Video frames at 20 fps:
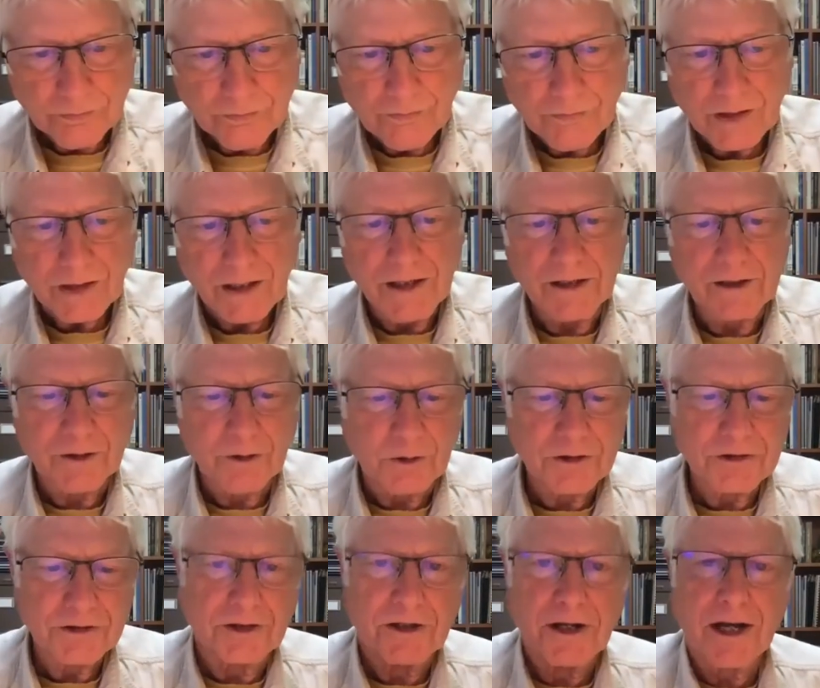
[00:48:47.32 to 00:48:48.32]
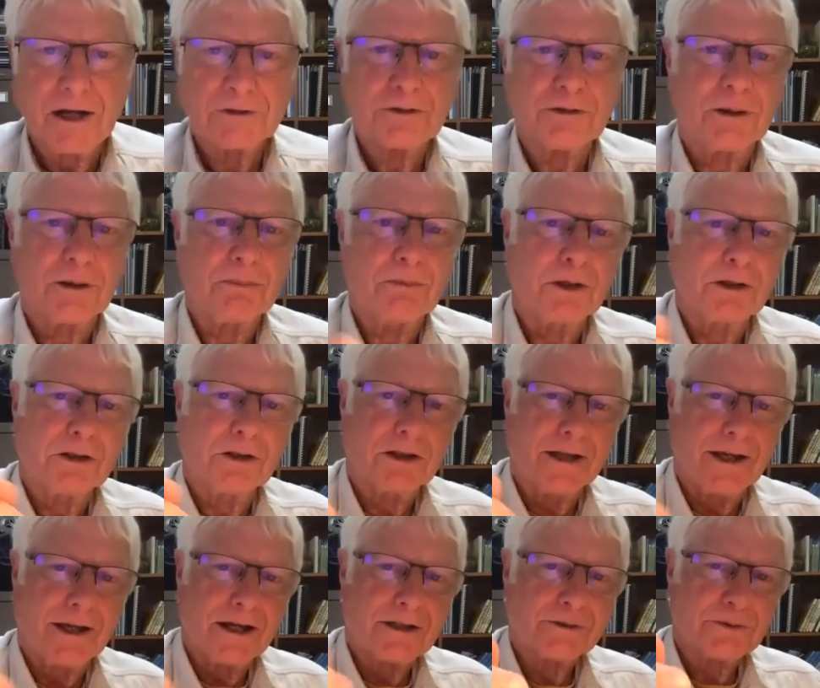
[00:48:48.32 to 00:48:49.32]
And of course, the downstream mogul
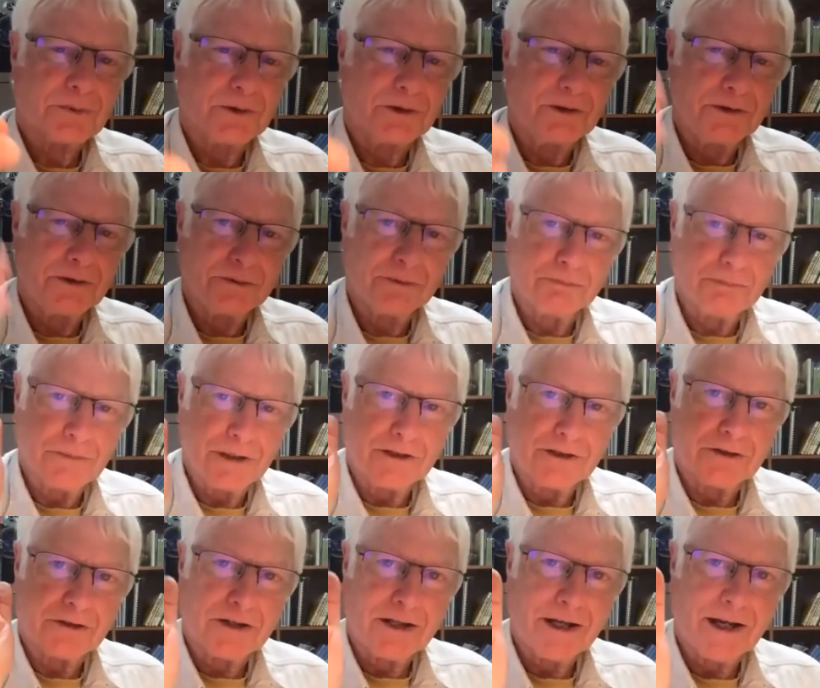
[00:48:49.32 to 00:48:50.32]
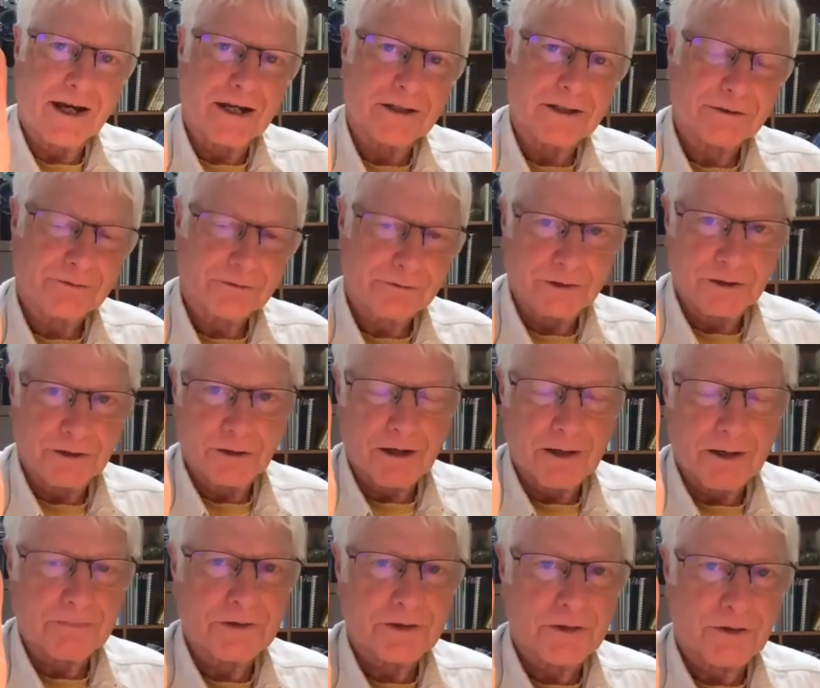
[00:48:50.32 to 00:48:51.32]
cast, where you make your cast, your
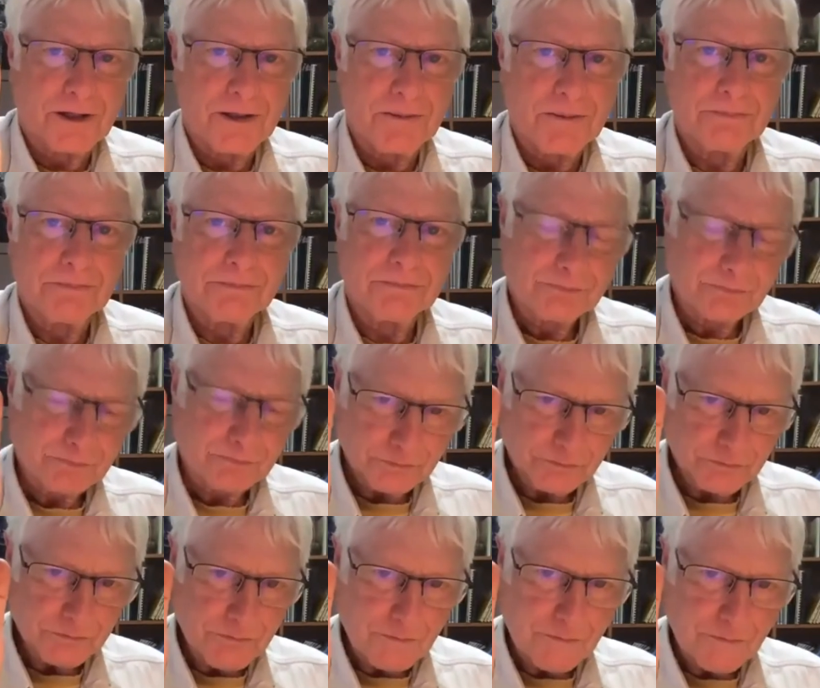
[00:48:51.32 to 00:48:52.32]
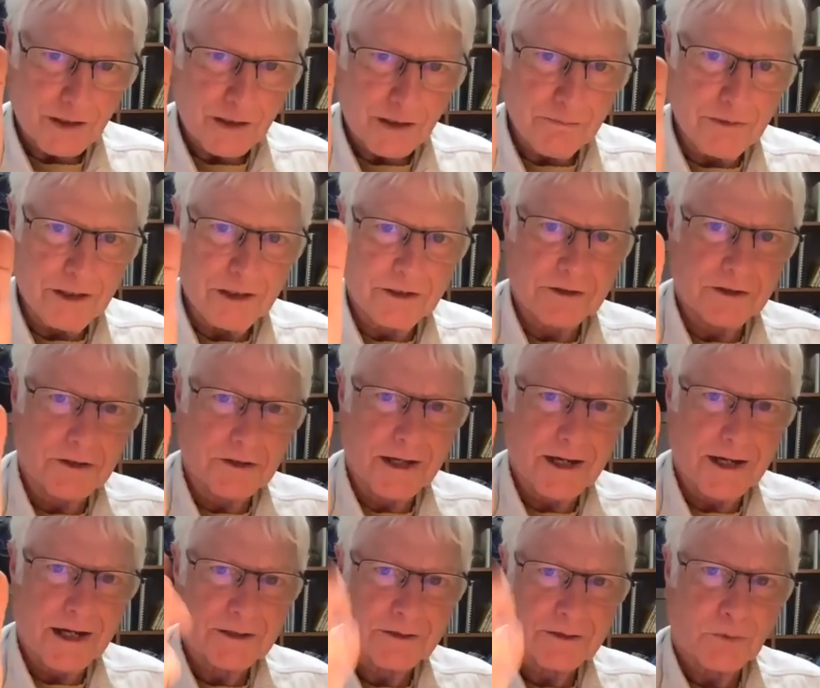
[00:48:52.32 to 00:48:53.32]
upstream, make your
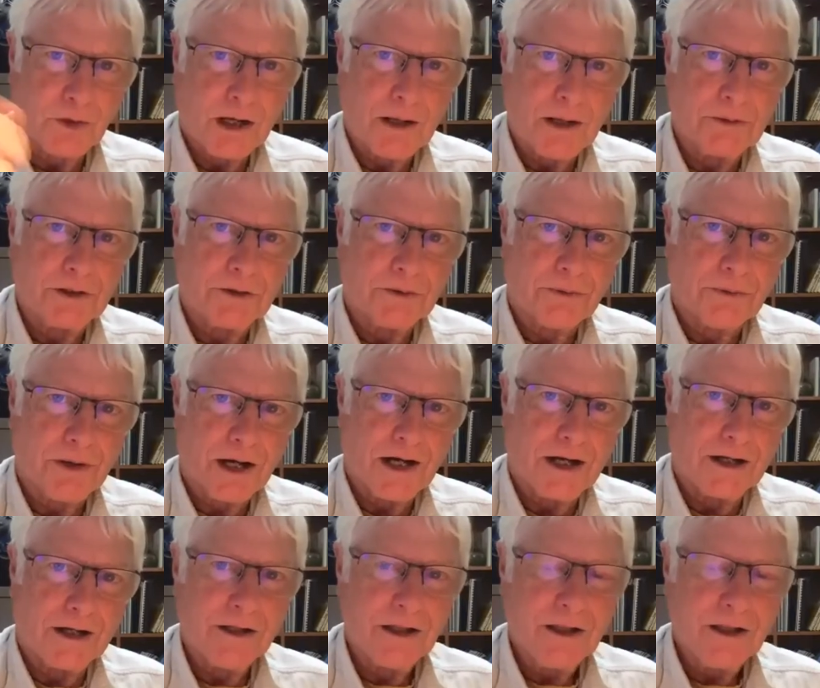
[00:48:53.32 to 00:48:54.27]
cast, wallow your rod,